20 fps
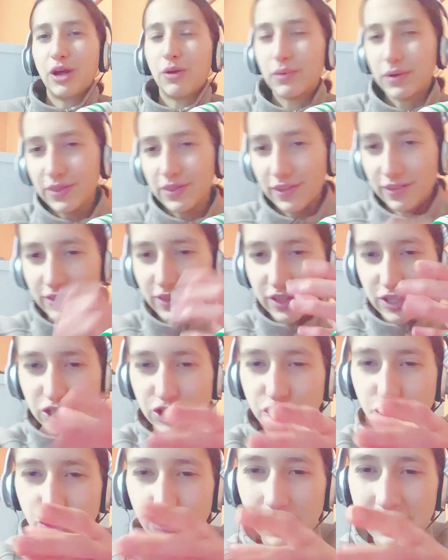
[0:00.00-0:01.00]
where the
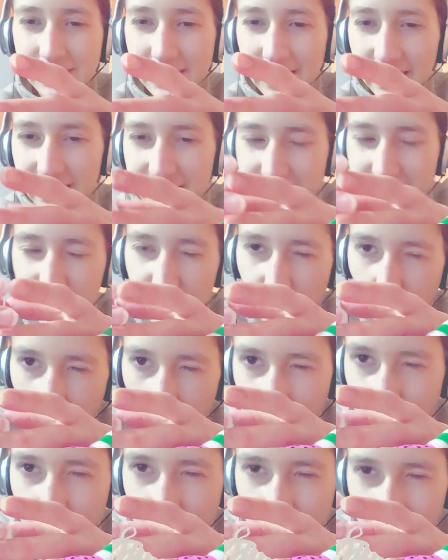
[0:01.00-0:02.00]
shoe has like its
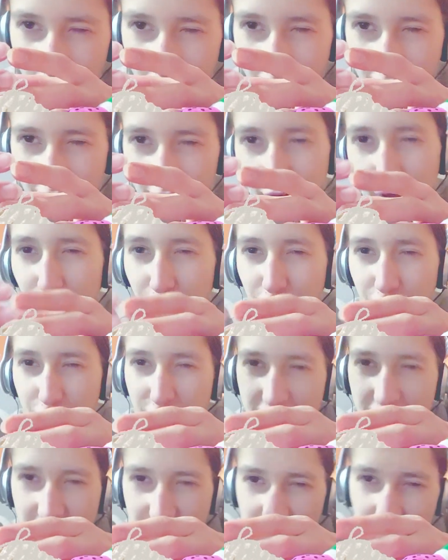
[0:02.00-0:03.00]
cuff, you
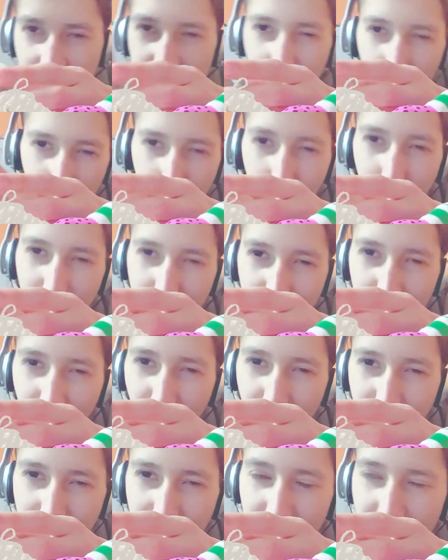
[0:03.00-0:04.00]
just stick the bunny
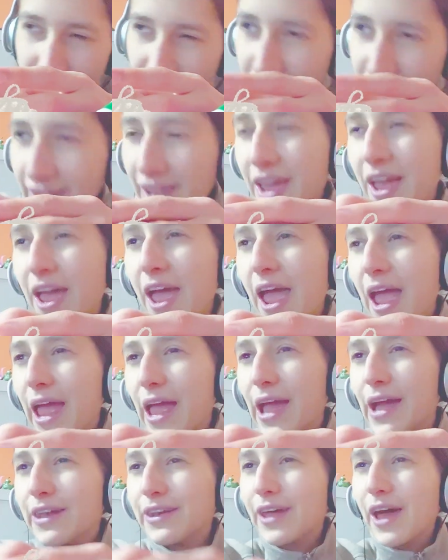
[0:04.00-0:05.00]
on in,
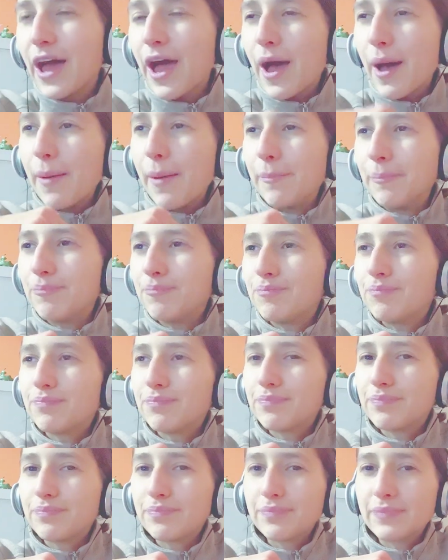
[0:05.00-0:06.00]
and
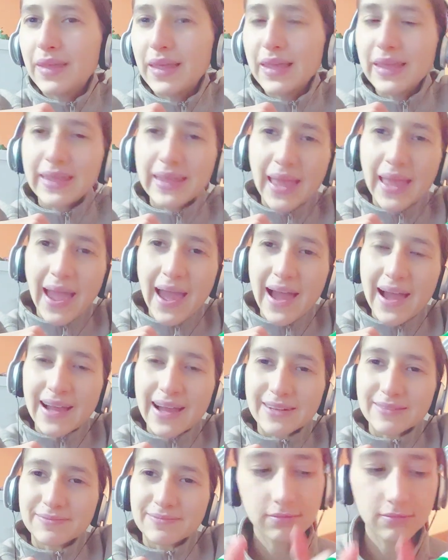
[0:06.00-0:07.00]

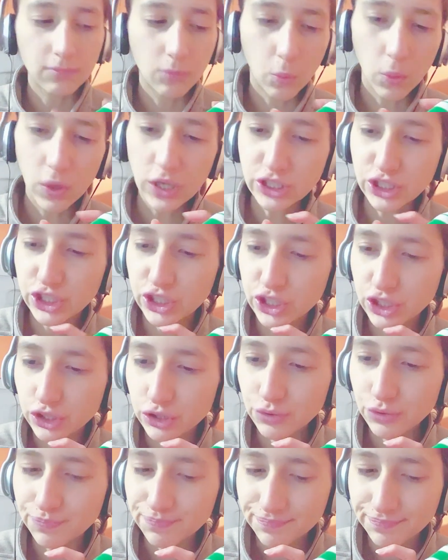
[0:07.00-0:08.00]
yeah, one
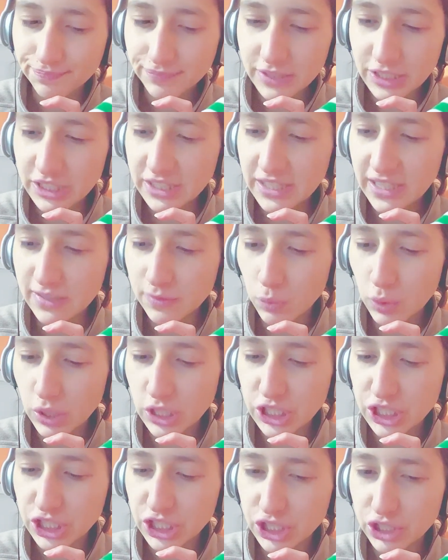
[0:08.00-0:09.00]
shoe. It just has
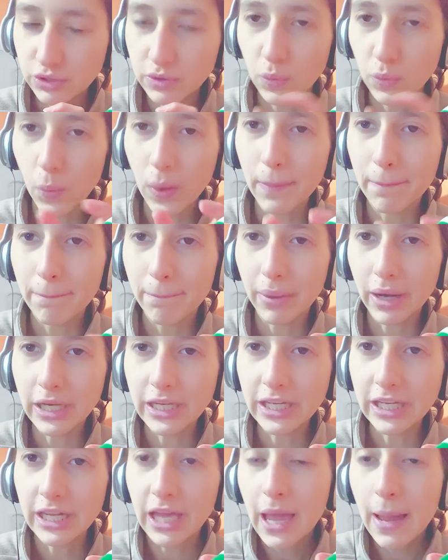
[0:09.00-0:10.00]
one shoe and one
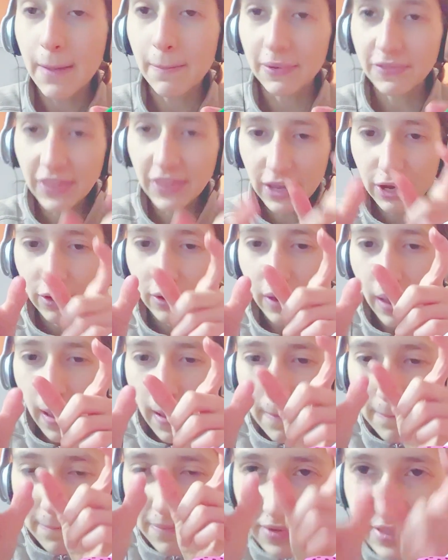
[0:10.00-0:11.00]
bunny, but they are
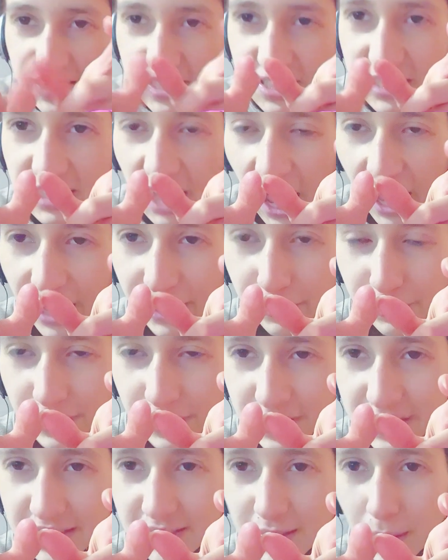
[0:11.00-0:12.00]
styled
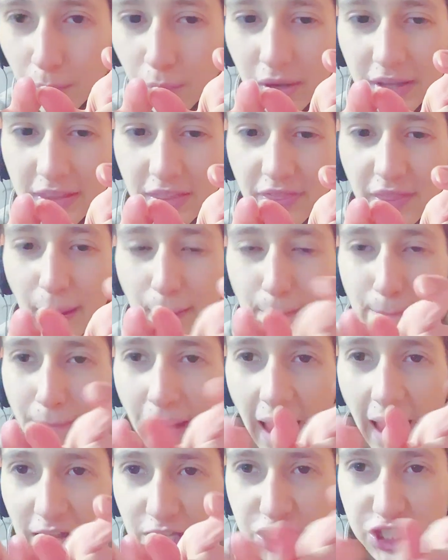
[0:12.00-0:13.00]
in some way that they
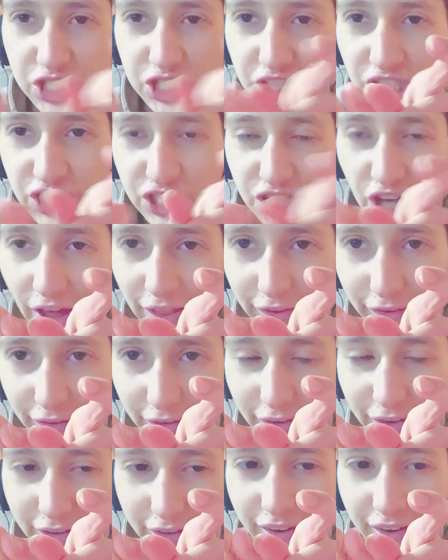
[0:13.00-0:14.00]
match each
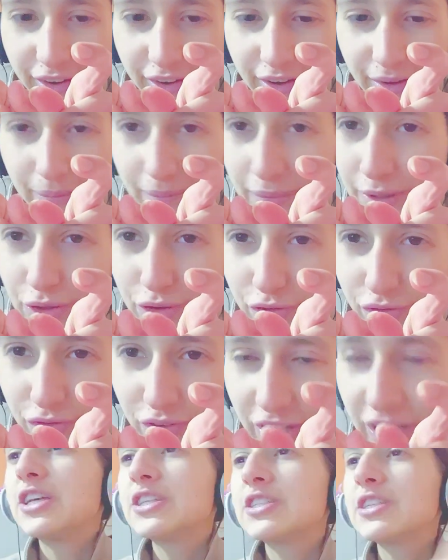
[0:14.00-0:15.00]
other
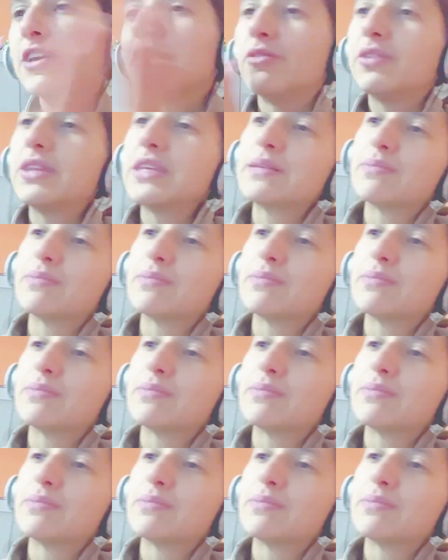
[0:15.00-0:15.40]
beautifully. So these